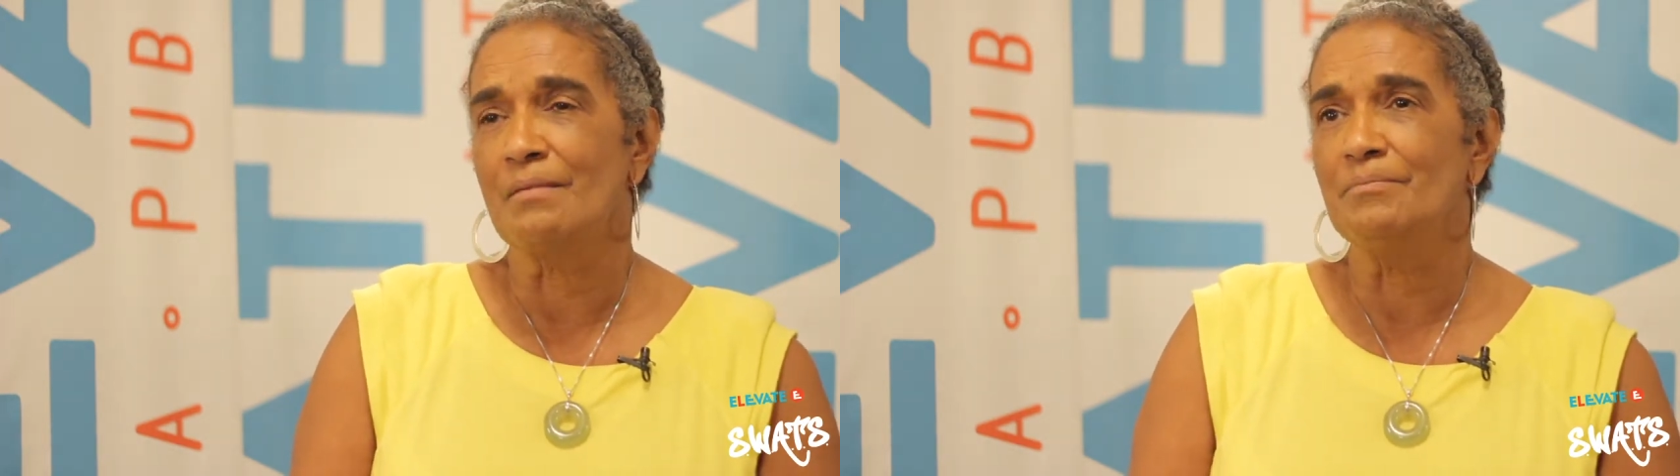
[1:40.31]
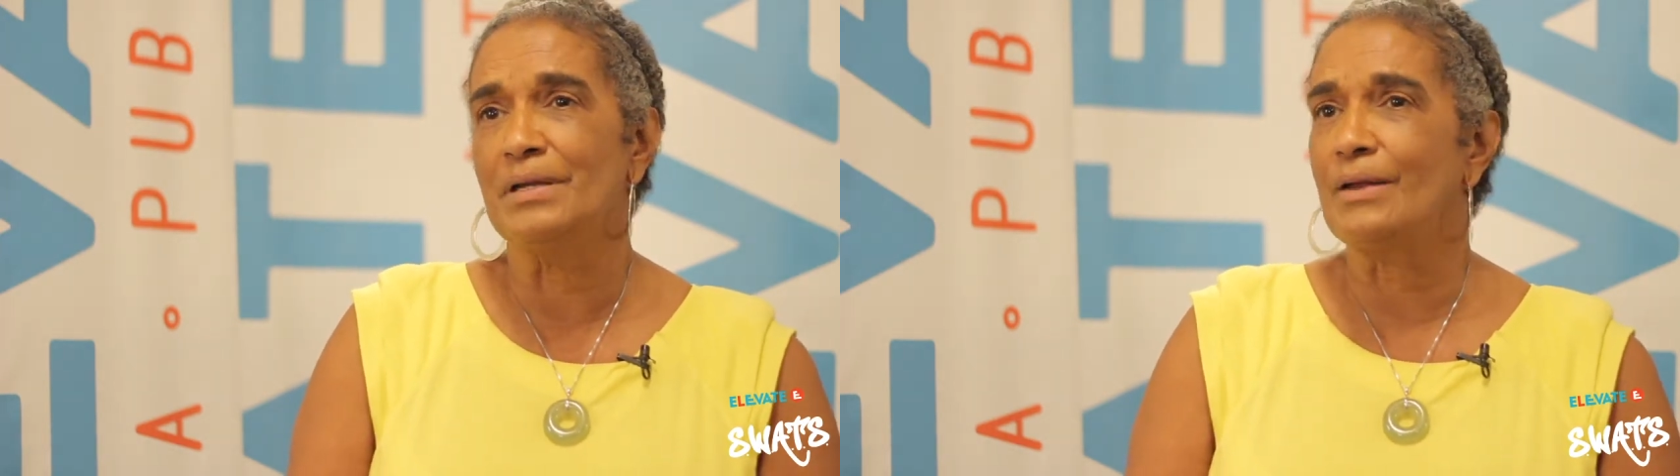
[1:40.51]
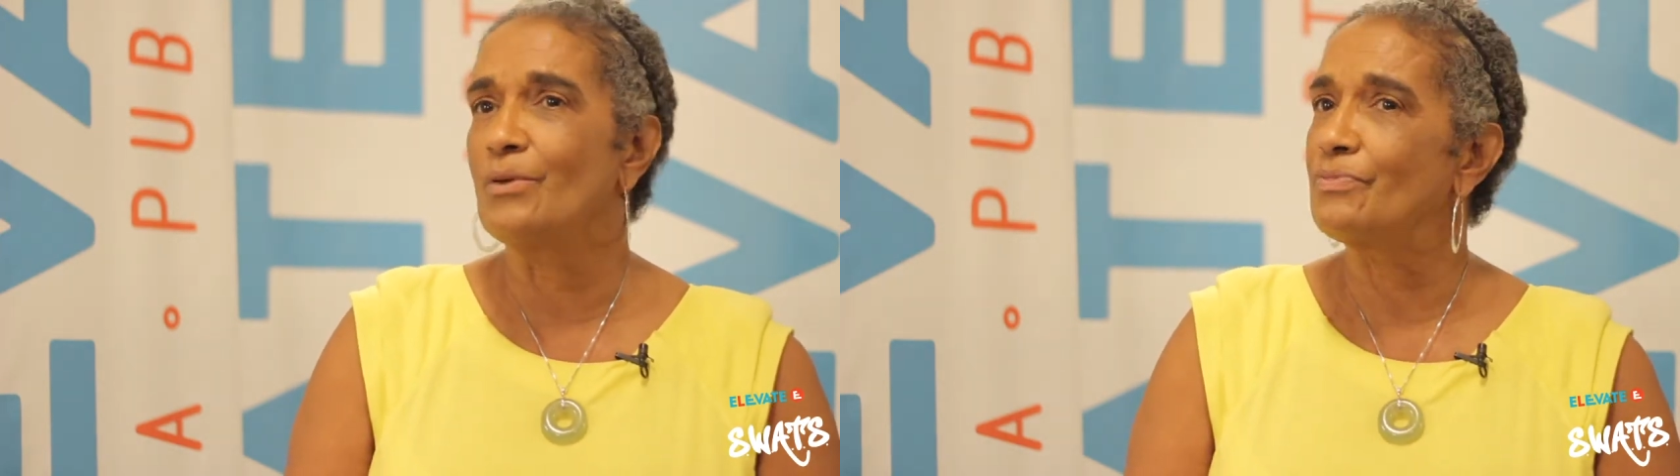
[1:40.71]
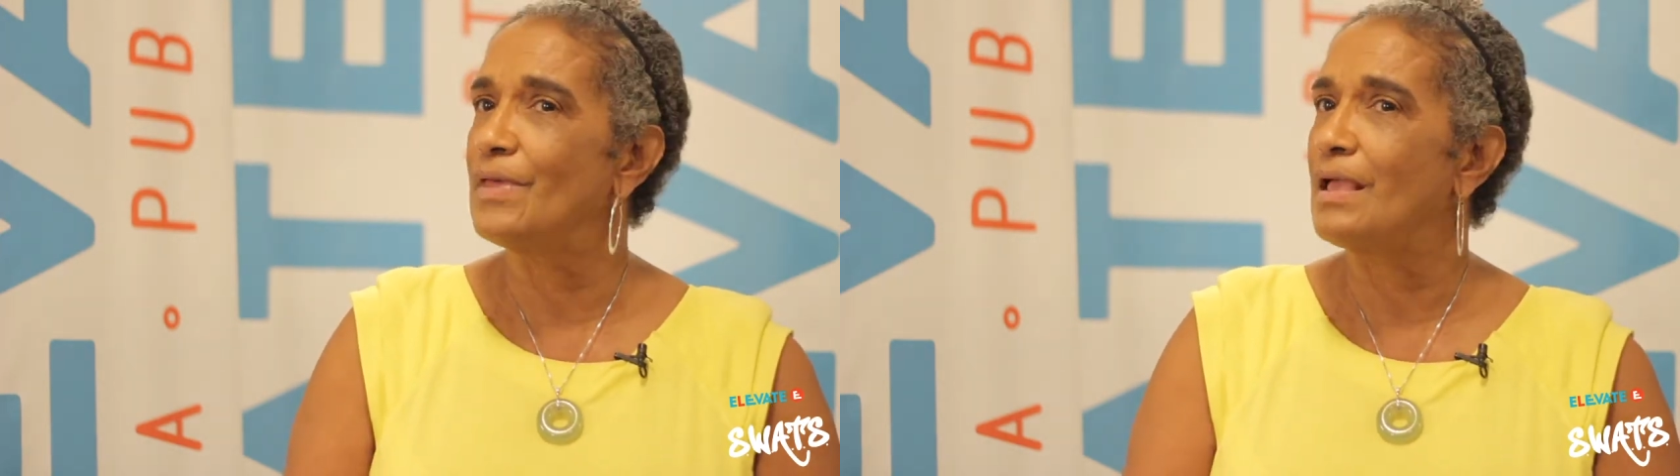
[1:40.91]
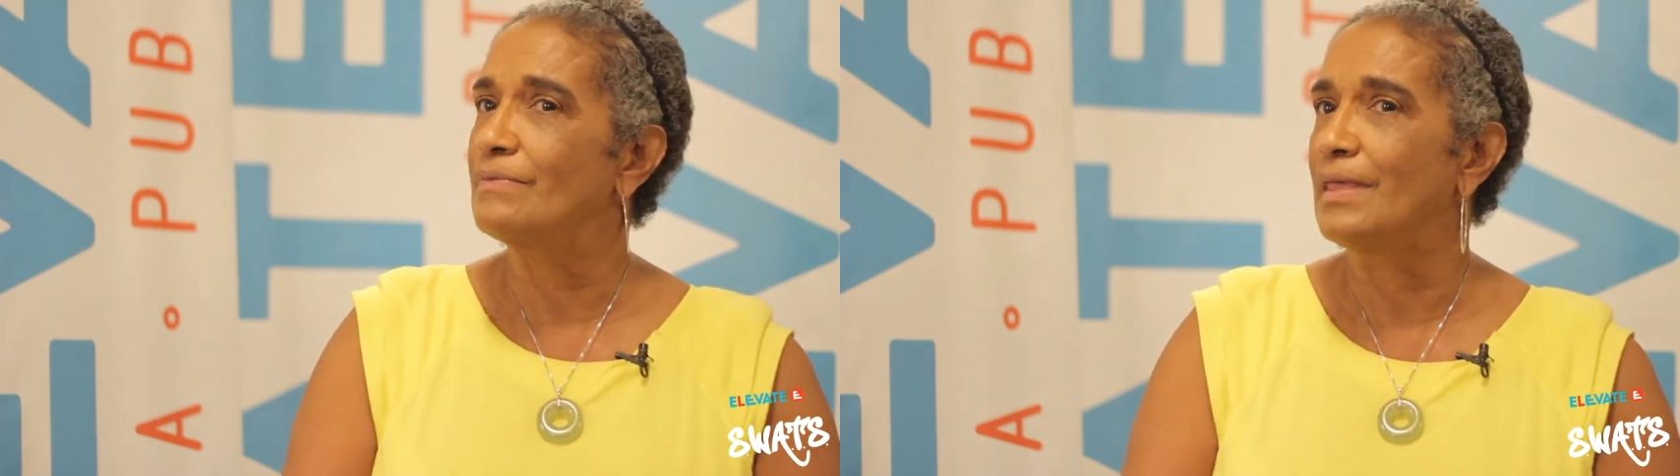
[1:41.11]
but I don't
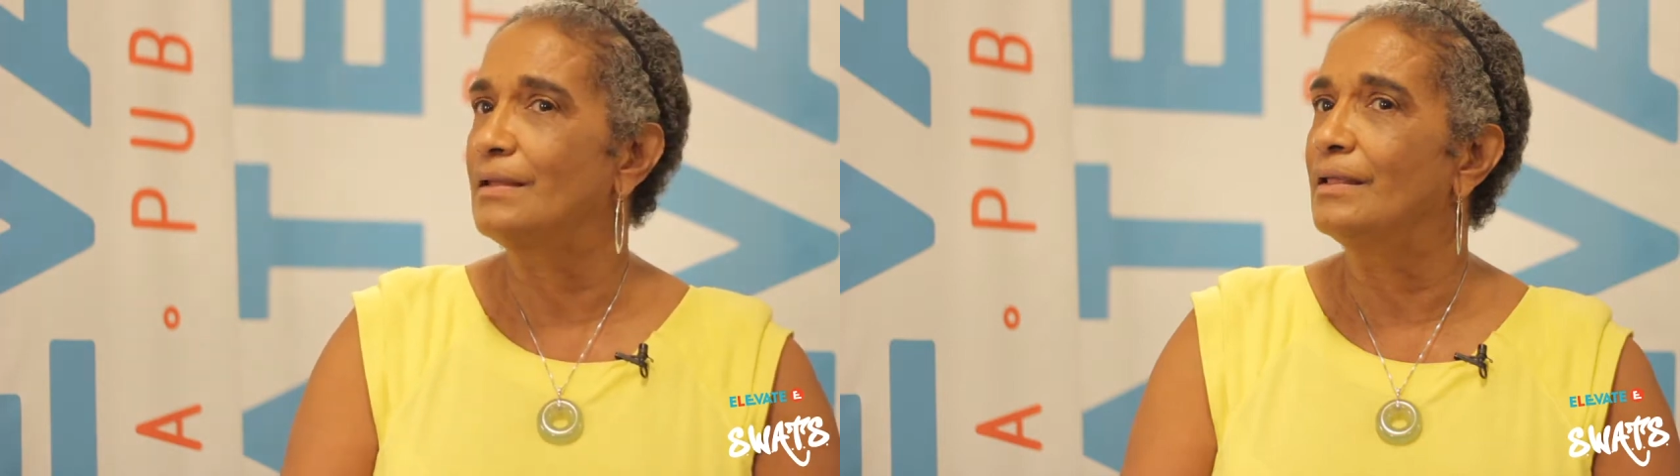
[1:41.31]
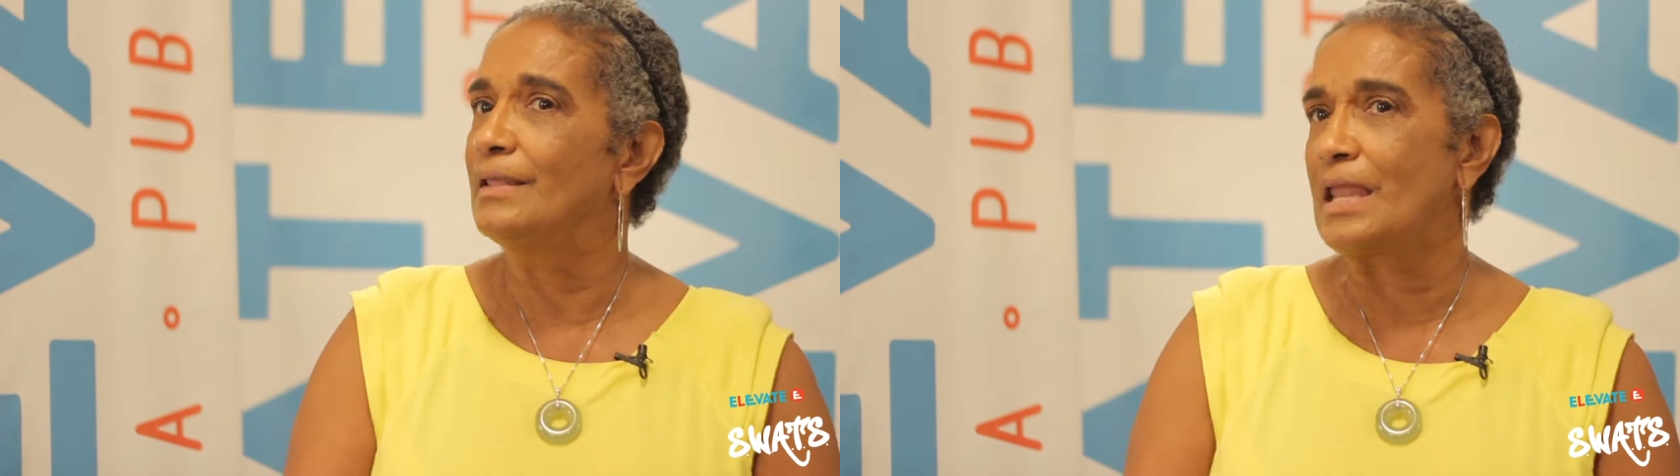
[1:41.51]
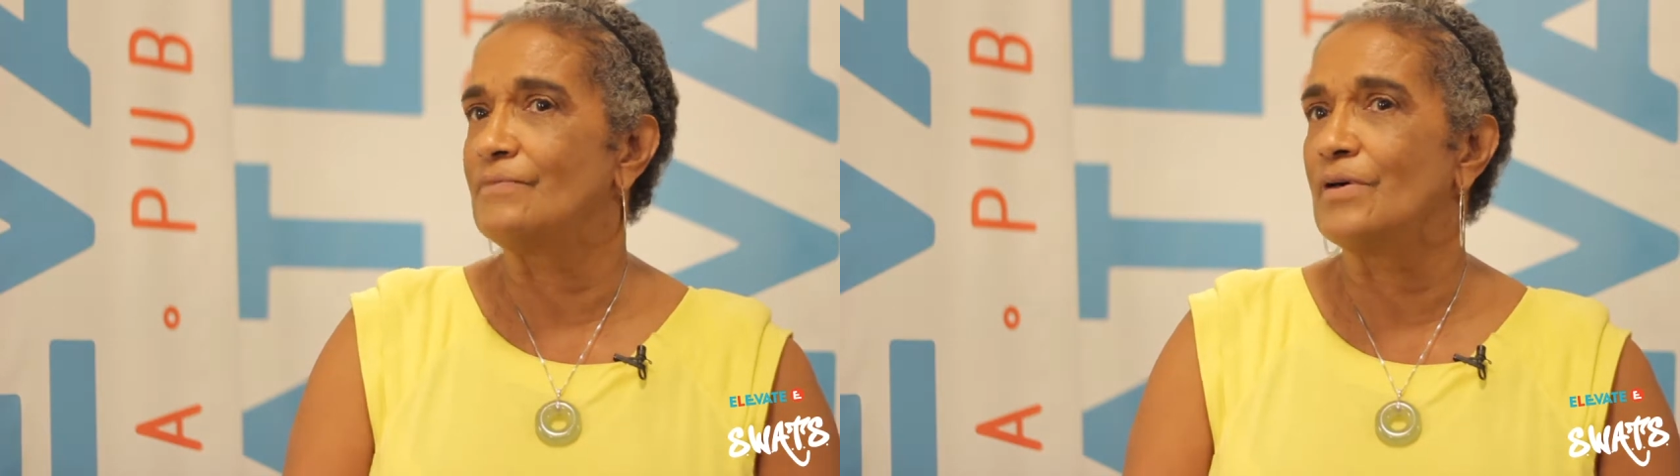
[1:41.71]
think that a lot of